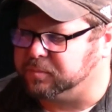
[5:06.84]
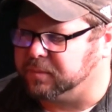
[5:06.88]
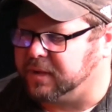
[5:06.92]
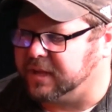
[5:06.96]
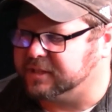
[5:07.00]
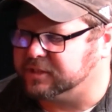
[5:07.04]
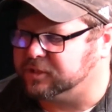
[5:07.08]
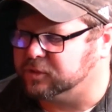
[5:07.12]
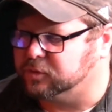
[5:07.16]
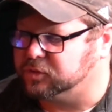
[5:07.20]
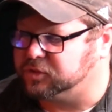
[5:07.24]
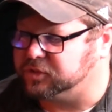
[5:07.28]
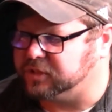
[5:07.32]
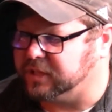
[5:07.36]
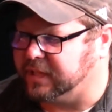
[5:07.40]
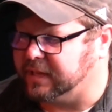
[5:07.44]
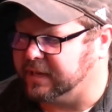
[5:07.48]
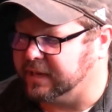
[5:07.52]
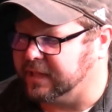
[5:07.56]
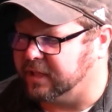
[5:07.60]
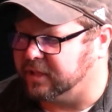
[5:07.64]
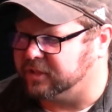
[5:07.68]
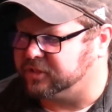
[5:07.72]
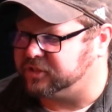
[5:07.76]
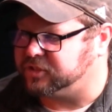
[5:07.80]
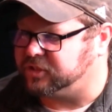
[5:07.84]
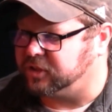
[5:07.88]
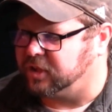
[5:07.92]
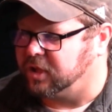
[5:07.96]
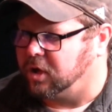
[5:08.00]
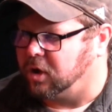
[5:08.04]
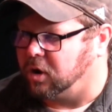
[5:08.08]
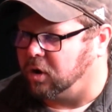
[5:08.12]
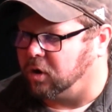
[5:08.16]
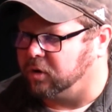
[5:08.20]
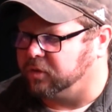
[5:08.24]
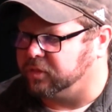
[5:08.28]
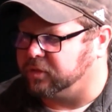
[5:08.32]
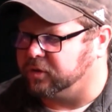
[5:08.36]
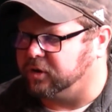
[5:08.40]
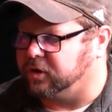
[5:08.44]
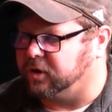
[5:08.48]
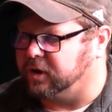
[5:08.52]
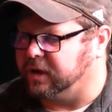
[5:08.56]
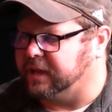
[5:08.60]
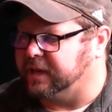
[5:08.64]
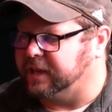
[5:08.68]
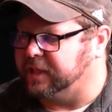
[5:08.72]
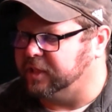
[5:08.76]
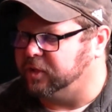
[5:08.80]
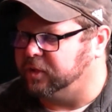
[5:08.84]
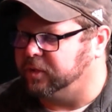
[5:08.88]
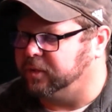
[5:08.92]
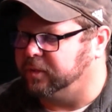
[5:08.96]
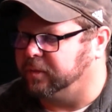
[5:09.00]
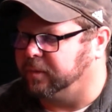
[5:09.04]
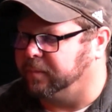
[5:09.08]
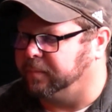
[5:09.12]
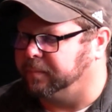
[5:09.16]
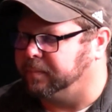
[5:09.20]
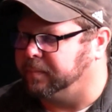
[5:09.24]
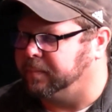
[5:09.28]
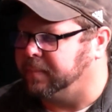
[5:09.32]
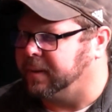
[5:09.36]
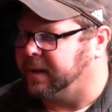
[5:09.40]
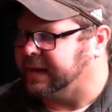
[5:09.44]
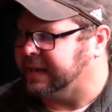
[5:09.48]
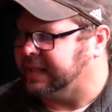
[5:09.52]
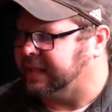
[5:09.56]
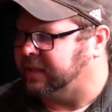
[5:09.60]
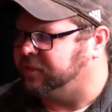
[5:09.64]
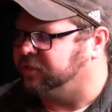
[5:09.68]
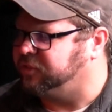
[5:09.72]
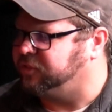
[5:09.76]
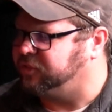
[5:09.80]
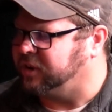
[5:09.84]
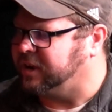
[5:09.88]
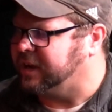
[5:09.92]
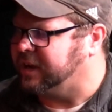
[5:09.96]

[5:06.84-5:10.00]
my 2 standouts. Is there